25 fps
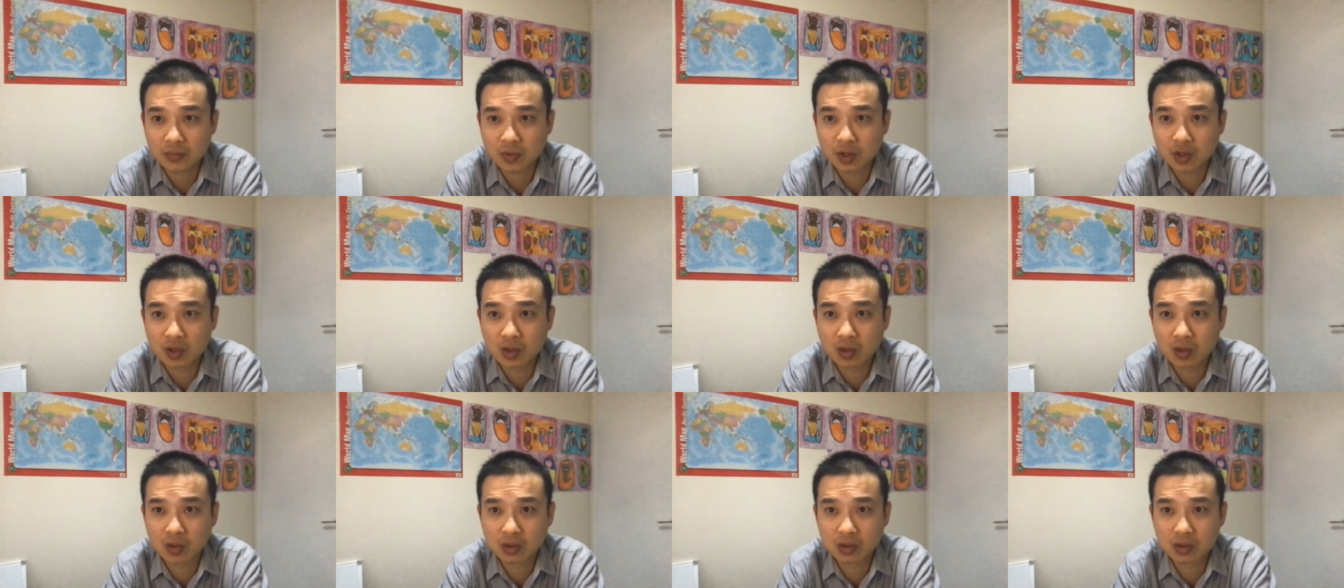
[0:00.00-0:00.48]

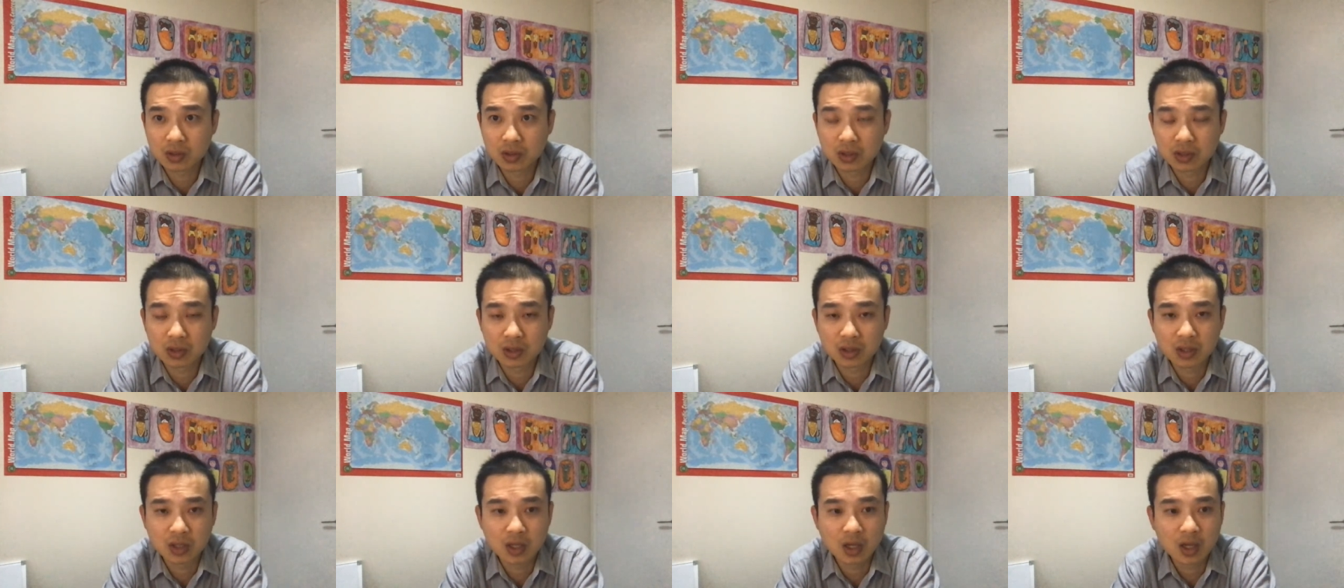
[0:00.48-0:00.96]

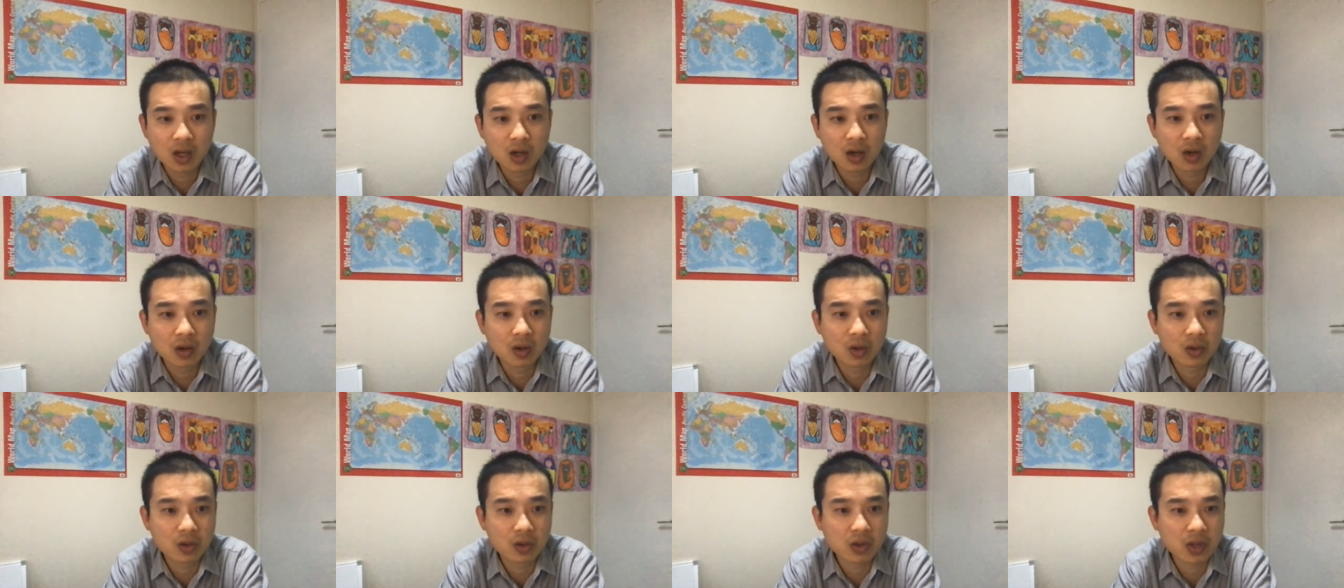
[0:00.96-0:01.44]

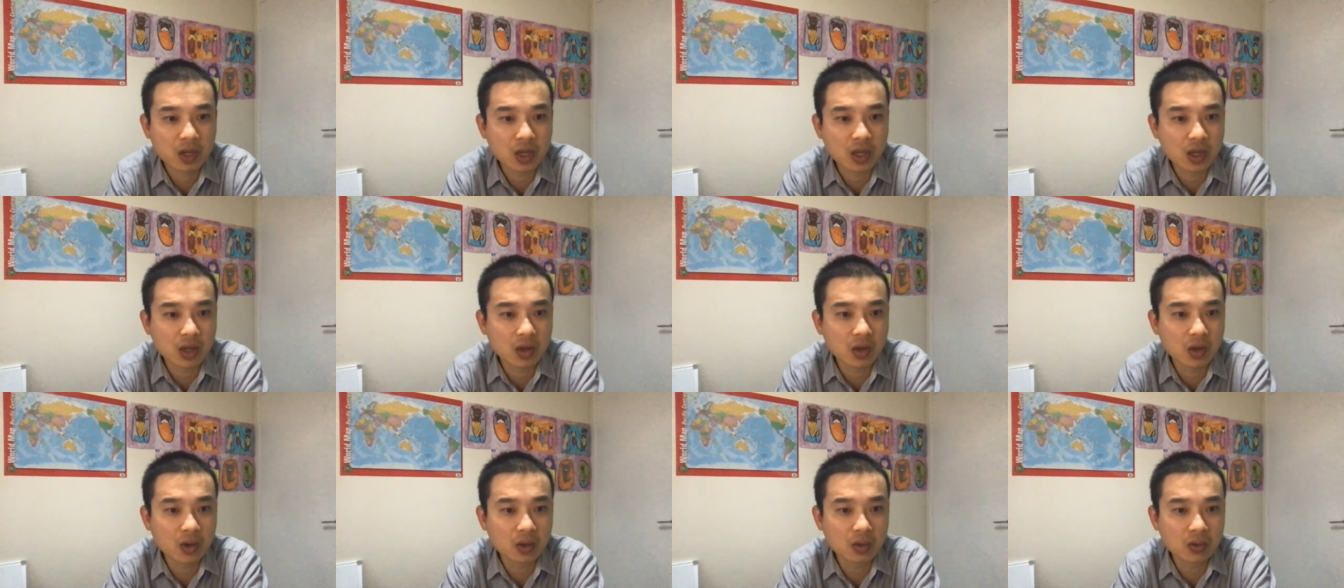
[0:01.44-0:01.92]
Or you
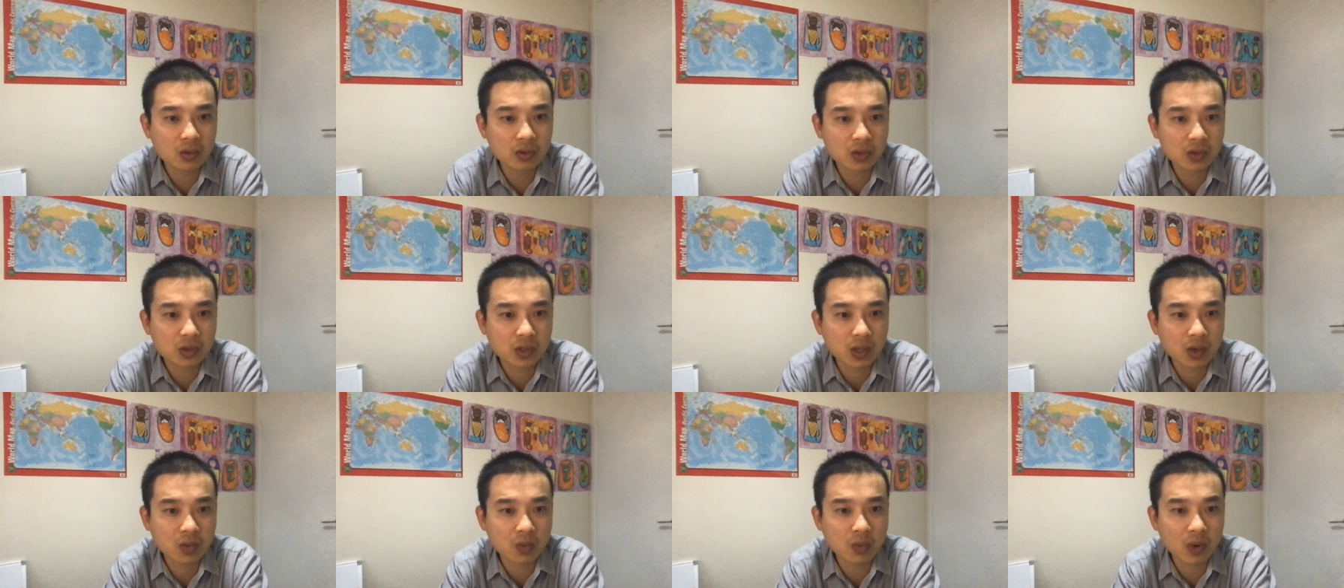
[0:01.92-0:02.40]
can go
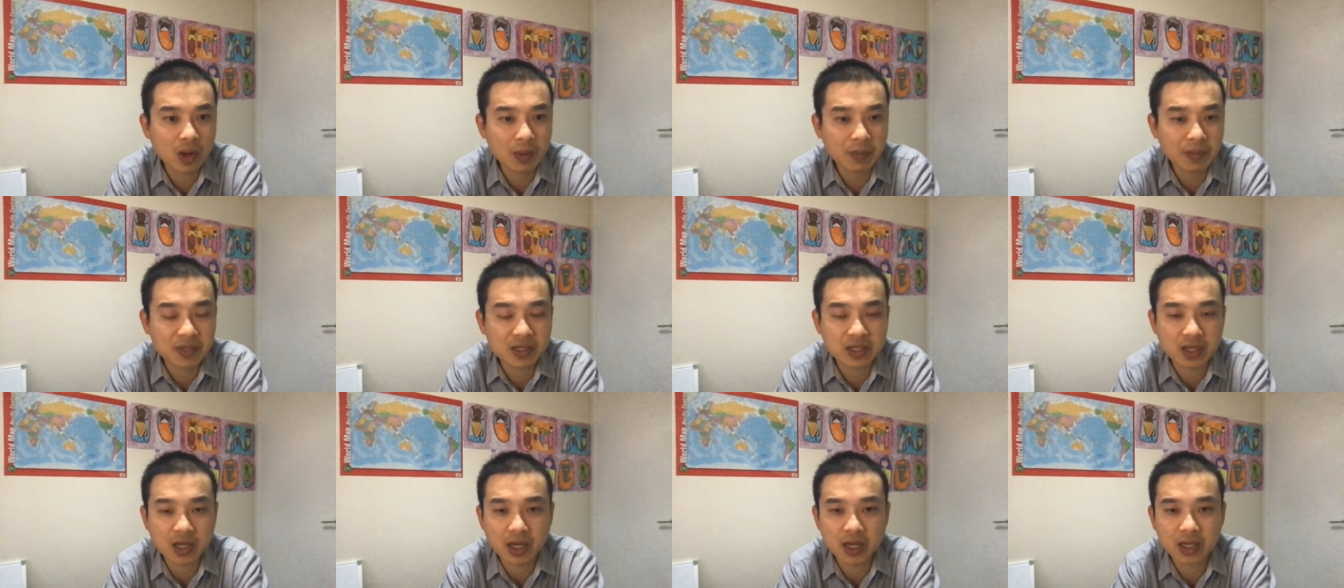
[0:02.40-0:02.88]
to our
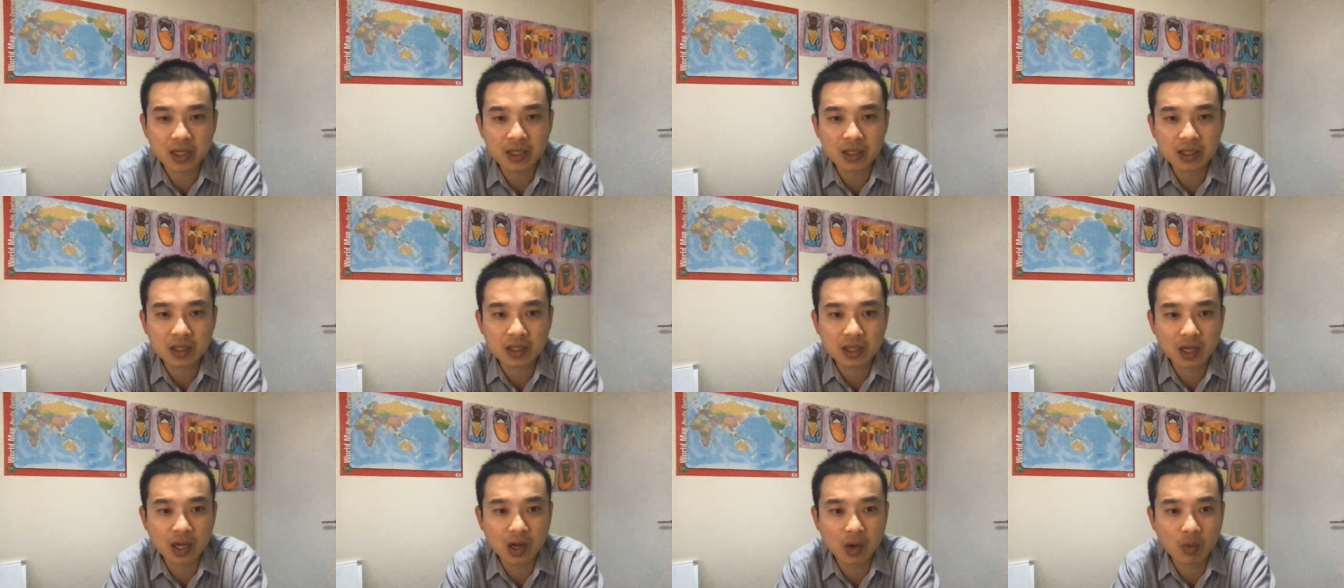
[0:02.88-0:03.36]
website
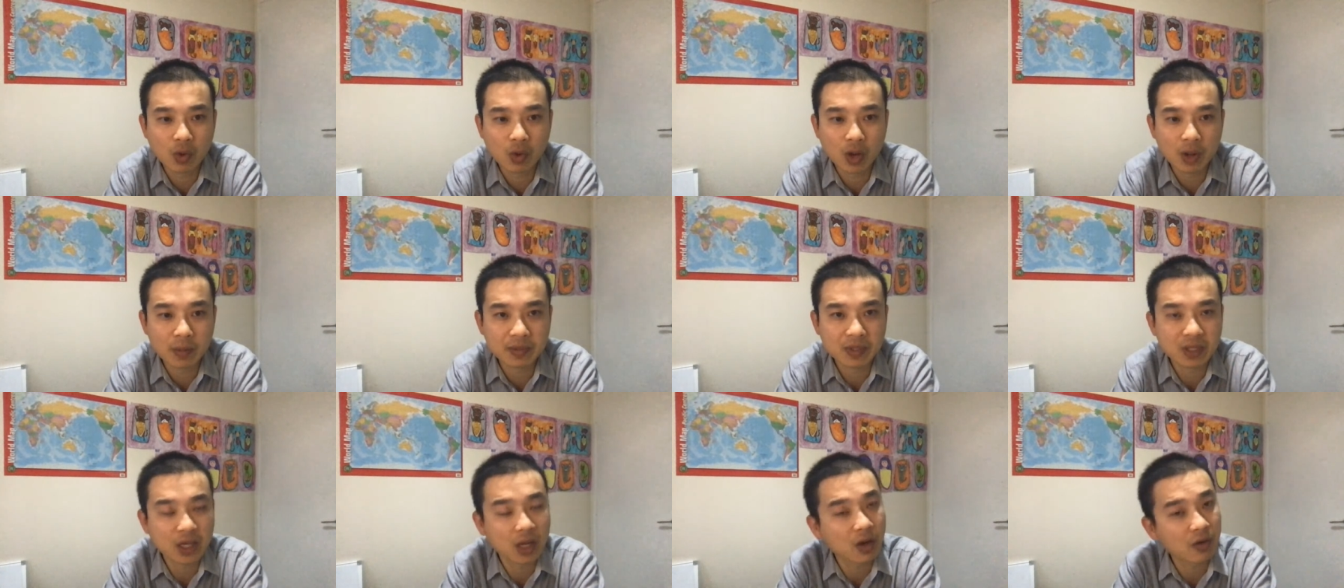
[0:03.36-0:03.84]

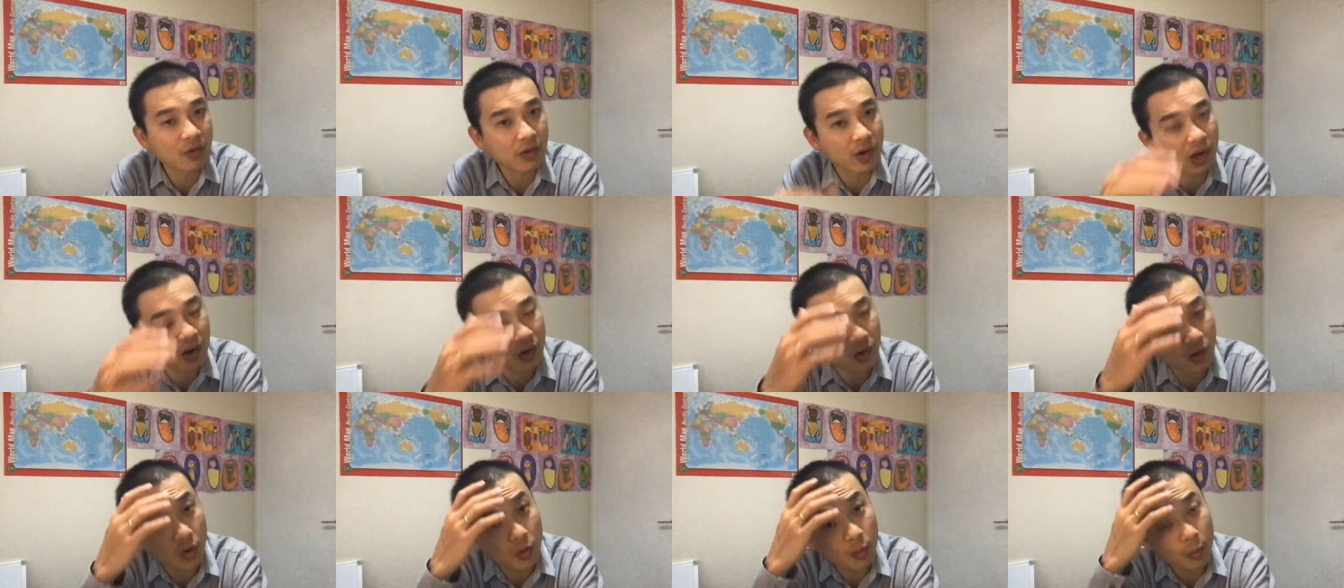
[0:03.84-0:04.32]
on
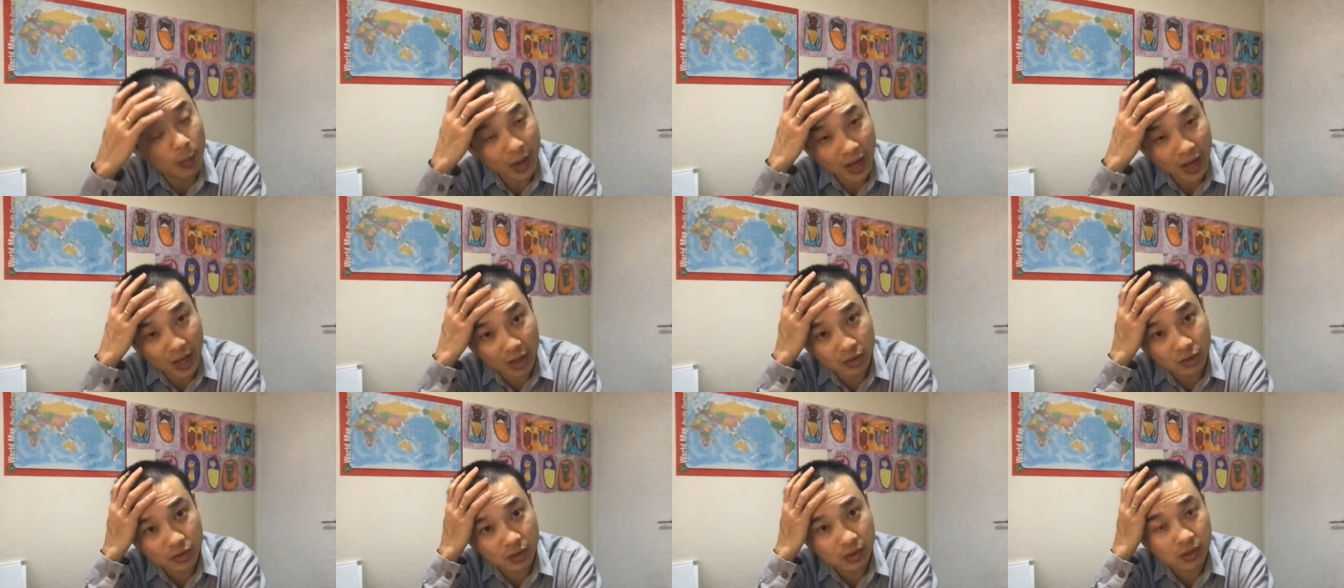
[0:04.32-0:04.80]
our
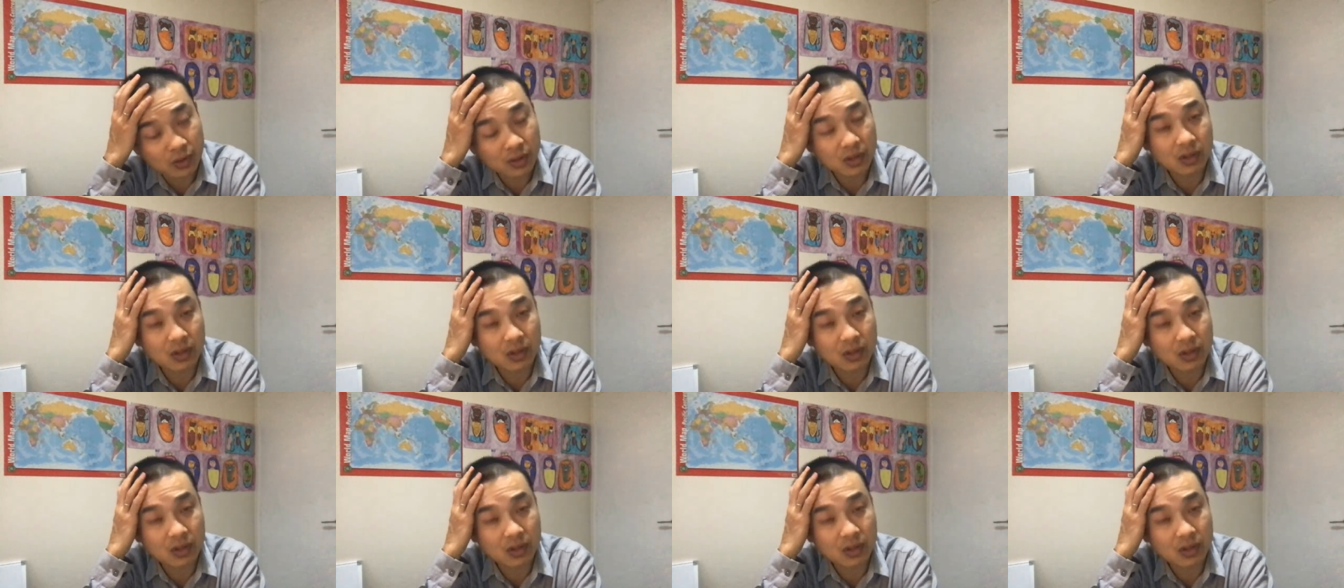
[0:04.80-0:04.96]
homepage.